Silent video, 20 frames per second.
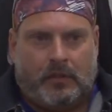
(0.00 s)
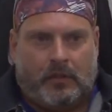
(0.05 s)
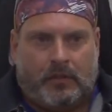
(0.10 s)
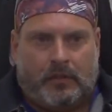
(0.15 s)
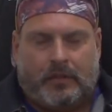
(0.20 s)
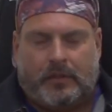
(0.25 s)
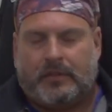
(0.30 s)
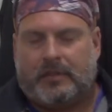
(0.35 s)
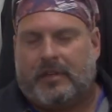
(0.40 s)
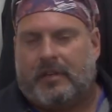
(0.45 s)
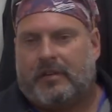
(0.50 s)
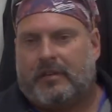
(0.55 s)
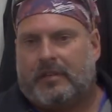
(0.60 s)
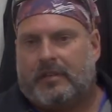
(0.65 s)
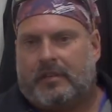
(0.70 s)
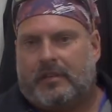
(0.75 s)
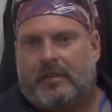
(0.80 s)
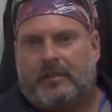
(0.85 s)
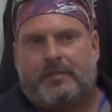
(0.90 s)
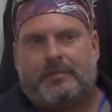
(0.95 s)
There's
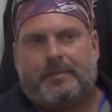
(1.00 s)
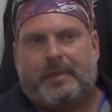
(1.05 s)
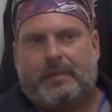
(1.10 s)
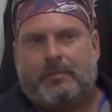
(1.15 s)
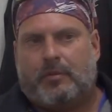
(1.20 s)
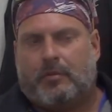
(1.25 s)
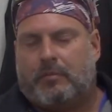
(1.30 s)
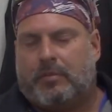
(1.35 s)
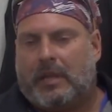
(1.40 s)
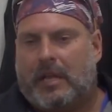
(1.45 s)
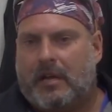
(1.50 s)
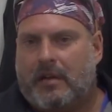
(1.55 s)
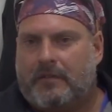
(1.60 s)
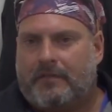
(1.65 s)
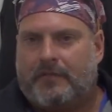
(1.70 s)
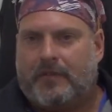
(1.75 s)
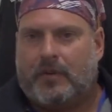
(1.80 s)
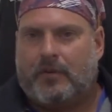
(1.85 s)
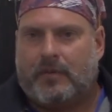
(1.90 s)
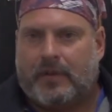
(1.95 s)
already, there's people
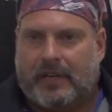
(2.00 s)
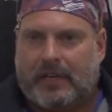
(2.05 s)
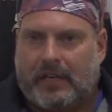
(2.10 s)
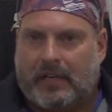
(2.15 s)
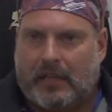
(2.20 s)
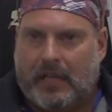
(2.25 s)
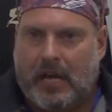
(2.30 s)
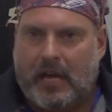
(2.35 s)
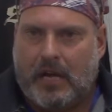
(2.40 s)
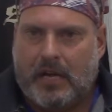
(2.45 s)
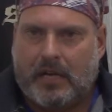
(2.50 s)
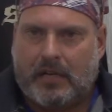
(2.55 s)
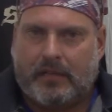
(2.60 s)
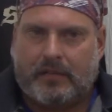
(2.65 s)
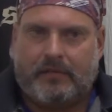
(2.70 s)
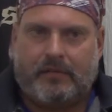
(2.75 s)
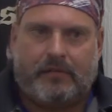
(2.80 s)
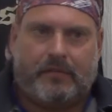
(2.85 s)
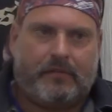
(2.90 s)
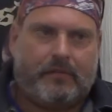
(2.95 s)
blindfolded in line,
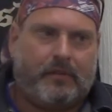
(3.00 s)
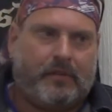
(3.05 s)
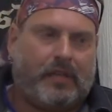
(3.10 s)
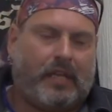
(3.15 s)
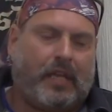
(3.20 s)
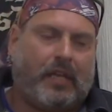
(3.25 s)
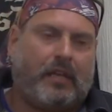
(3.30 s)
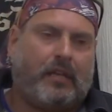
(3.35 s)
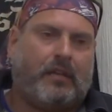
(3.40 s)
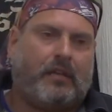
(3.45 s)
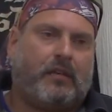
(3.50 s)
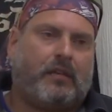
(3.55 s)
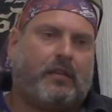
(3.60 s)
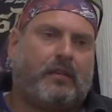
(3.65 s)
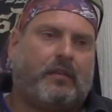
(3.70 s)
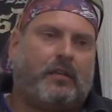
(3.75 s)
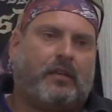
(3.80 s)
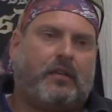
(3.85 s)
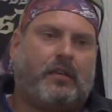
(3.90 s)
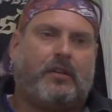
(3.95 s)
and
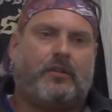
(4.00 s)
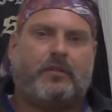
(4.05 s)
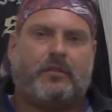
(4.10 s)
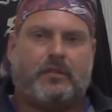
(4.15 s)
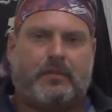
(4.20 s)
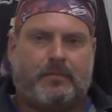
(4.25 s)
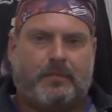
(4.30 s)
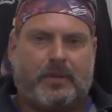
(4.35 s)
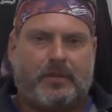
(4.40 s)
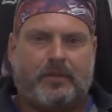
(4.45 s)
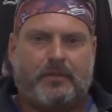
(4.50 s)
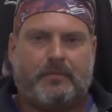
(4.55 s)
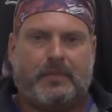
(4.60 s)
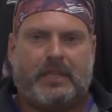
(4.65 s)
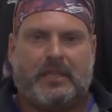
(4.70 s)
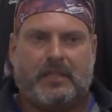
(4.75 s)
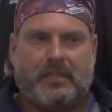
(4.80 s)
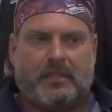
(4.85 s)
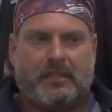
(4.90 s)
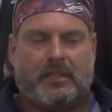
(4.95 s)
you know it's supposed to be
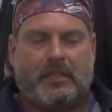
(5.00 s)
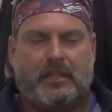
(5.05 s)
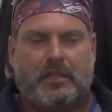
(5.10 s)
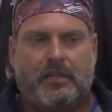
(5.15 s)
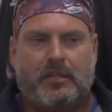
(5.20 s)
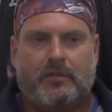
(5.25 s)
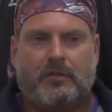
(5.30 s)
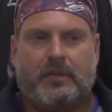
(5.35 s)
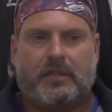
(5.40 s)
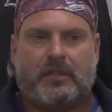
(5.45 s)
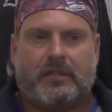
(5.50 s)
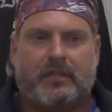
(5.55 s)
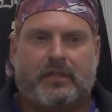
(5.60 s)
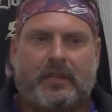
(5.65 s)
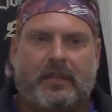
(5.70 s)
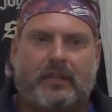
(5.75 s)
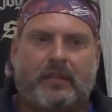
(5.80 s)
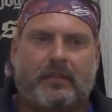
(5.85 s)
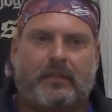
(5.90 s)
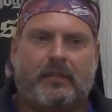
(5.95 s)
continuous,
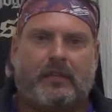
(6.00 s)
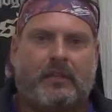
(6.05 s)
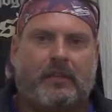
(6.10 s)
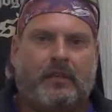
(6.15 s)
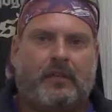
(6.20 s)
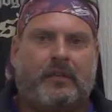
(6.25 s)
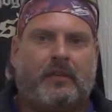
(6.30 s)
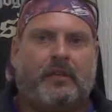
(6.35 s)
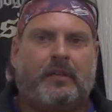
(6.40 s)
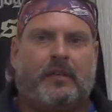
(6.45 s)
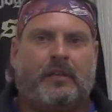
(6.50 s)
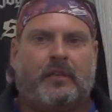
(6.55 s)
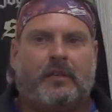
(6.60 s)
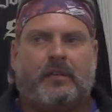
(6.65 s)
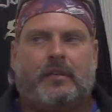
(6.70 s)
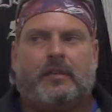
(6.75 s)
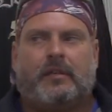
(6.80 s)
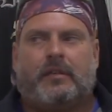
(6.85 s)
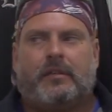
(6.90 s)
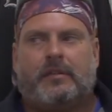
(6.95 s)
and
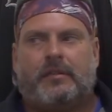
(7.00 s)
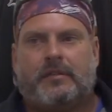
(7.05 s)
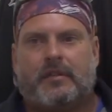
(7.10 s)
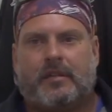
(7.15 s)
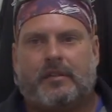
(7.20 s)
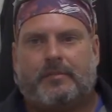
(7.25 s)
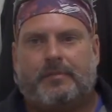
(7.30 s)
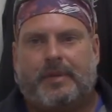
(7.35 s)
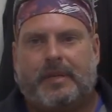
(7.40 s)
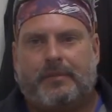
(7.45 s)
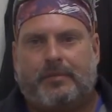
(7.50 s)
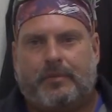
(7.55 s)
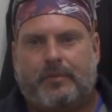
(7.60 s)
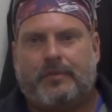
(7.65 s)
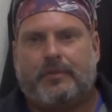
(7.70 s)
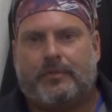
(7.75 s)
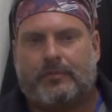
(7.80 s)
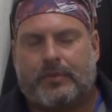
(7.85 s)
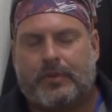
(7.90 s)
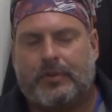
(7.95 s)
there's other people
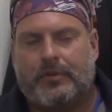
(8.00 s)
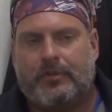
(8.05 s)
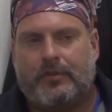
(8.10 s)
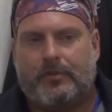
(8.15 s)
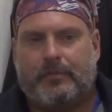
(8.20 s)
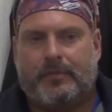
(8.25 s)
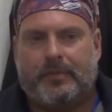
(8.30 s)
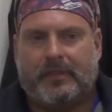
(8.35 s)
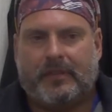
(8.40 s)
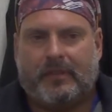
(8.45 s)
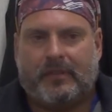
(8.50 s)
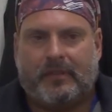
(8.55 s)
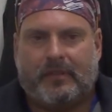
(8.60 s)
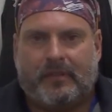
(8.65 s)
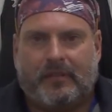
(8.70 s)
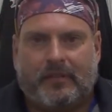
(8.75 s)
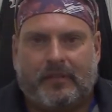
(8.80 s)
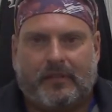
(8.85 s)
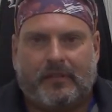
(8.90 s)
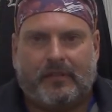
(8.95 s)
in the room, and
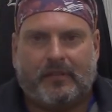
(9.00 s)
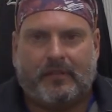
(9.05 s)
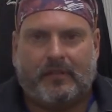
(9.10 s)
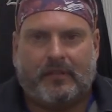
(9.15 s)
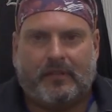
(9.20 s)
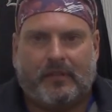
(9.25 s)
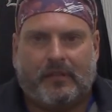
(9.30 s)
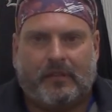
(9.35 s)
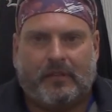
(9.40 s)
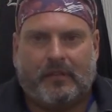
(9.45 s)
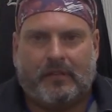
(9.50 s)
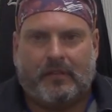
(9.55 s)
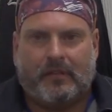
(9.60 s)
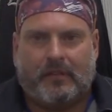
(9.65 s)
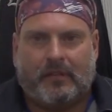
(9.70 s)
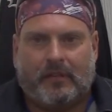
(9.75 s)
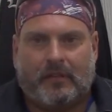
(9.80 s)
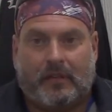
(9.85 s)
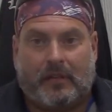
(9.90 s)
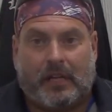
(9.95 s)

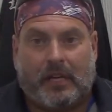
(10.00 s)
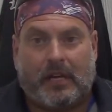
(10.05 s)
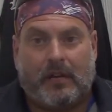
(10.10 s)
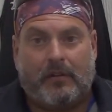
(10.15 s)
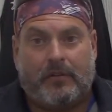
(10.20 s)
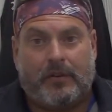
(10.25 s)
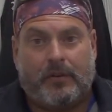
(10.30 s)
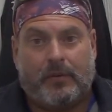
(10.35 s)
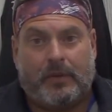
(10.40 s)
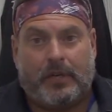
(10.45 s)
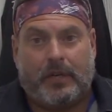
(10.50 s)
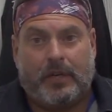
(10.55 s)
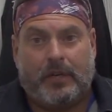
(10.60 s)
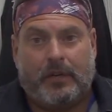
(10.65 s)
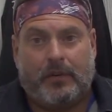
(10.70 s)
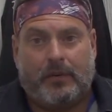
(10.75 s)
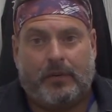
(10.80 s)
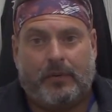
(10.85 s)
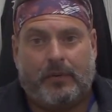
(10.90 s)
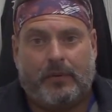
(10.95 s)
like I don't know what to
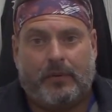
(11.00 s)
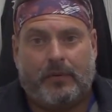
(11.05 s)
do.